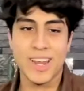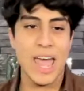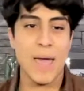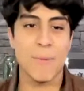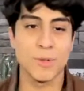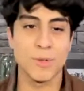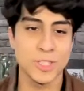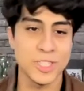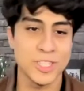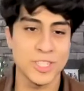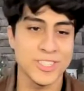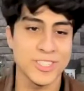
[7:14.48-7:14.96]

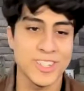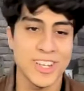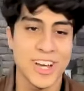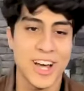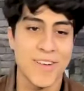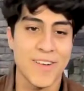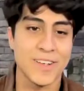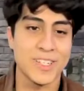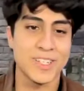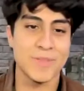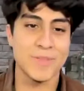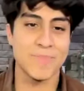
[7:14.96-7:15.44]
Hamilton,
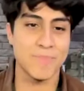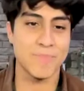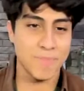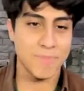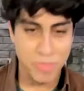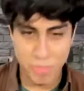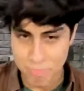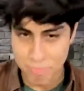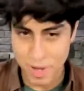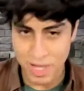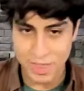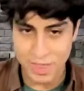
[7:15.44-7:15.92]
obviously
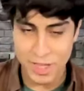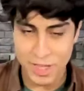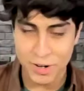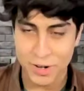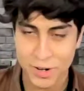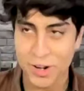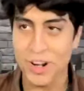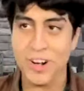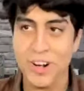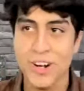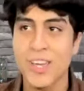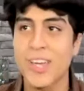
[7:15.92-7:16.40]
big theater
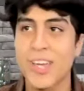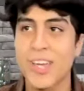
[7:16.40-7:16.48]
nerd.